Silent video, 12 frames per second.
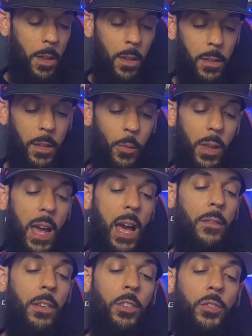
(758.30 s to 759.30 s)
Then we
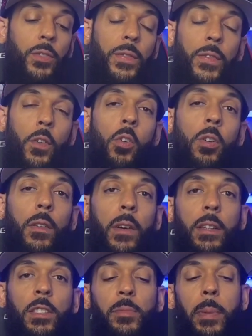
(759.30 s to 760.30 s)
have Issue 4 of
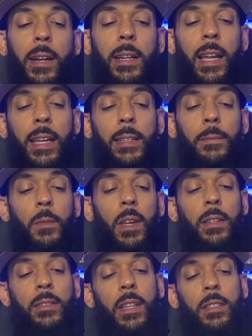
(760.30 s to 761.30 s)
Edge of Spider-Geddon.
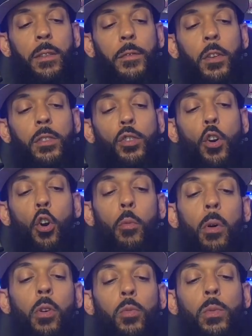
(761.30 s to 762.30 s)
This has the first
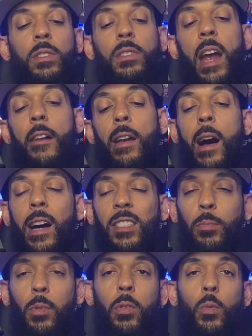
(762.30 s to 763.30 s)
Kobold, which is Harry
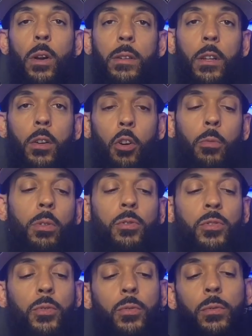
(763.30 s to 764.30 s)
Osborn wearing the Kobold
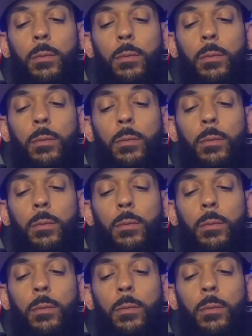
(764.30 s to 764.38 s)
suit.